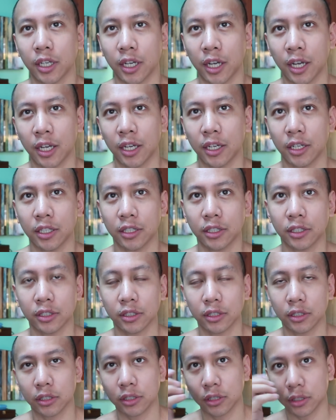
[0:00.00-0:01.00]
And
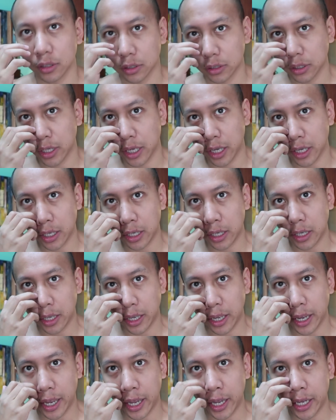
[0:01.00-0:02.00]

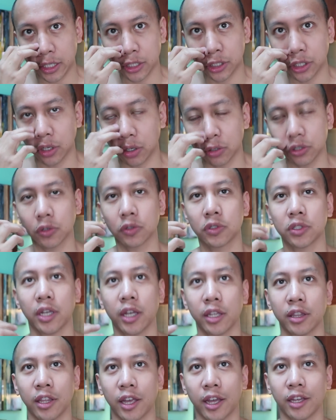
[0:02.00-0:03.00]
she also
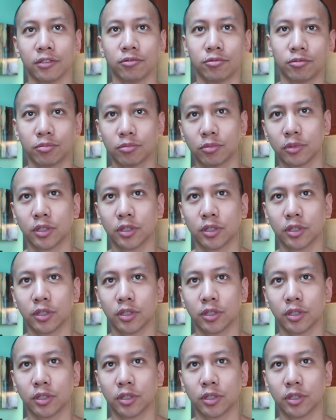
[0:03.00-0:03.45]
said that